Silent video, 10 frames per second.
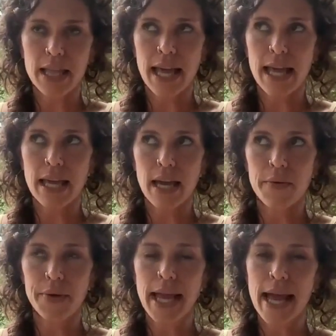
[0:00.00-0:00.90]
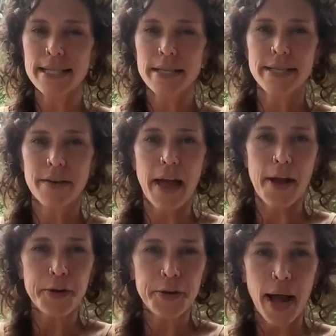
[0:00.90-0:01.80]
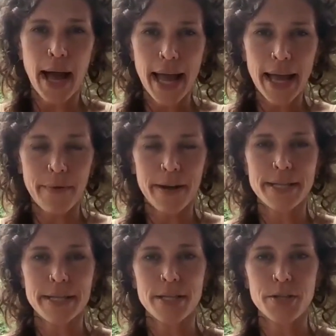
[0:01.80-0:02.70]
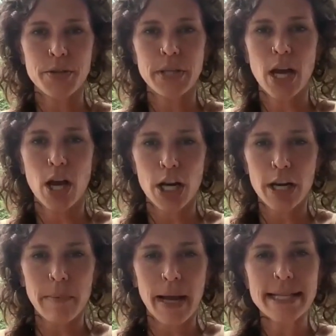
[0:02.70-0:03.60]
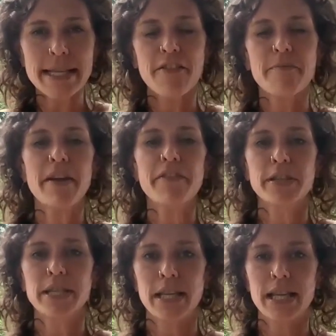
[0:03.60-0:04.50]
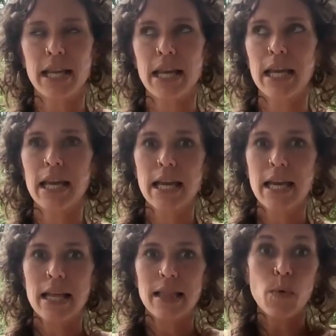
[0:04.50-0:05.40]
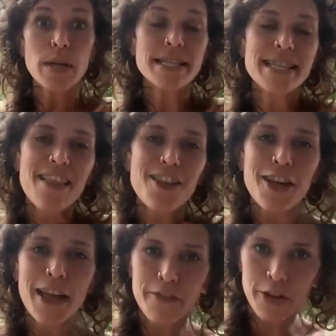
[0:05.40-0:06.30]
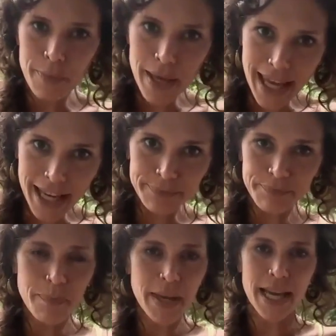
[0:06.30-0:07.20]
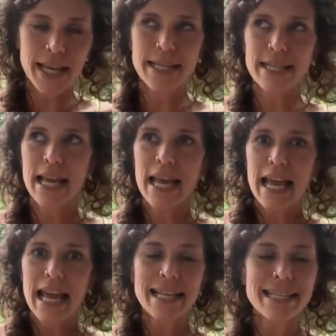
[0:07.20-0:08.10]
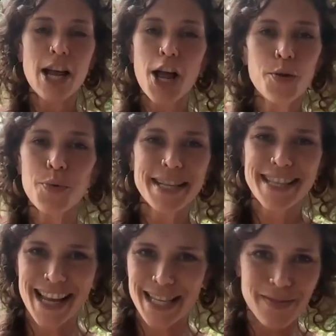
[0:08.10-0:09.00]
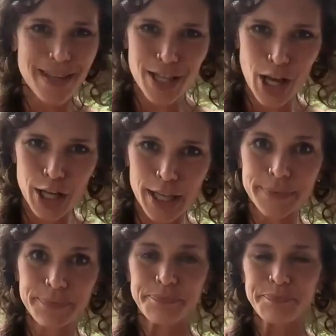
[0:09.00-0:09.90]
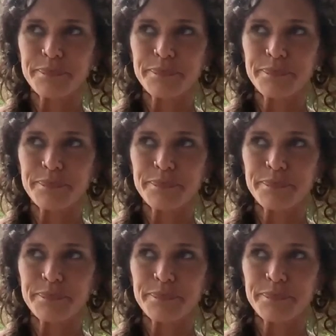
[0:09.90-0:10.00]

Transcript: like really ask yourself, how do I want to truly honor myself, my fertility? What does that look like for me? Because it's not a one size fits all.